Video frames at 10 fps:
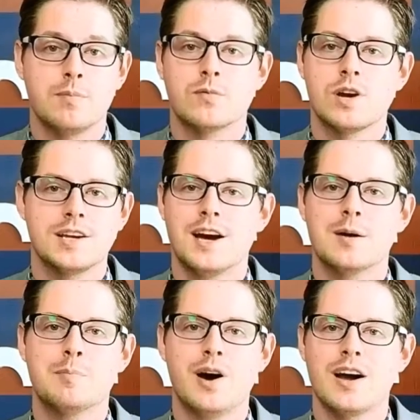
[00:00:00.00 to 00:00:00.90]

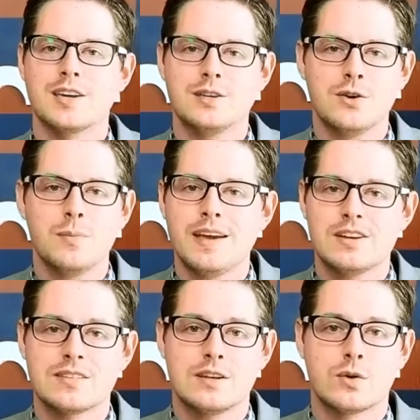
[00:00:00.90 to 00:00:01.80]
young buck, you may
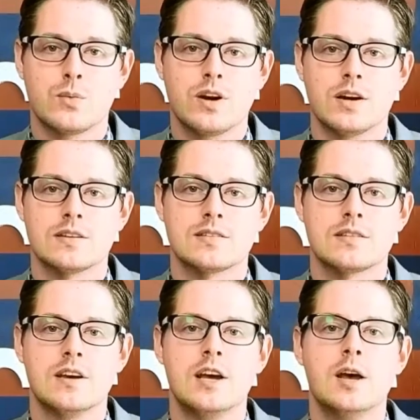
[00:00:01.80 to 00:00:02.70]
just hear words.